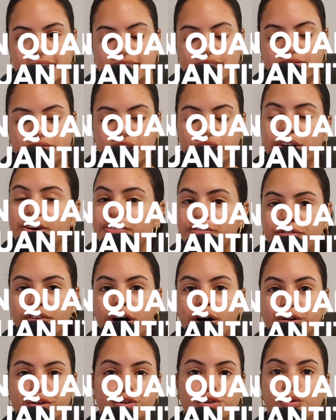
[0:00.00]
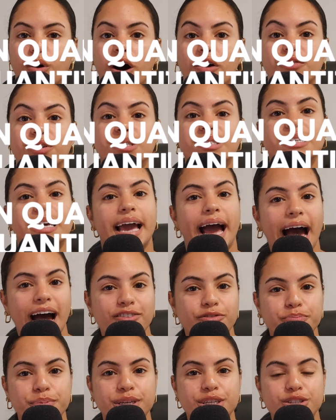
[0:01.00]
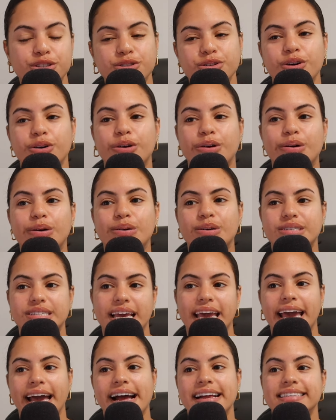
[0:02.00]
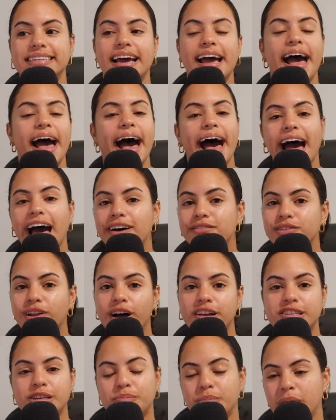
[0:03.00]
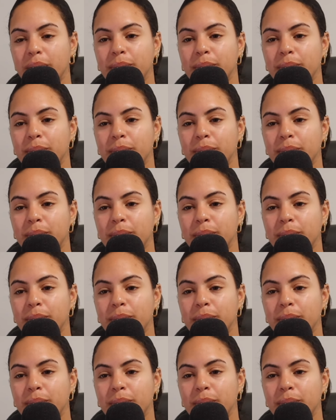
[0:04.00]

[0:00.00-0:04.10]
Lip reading: It's very fun to obviously have big circles and have lots of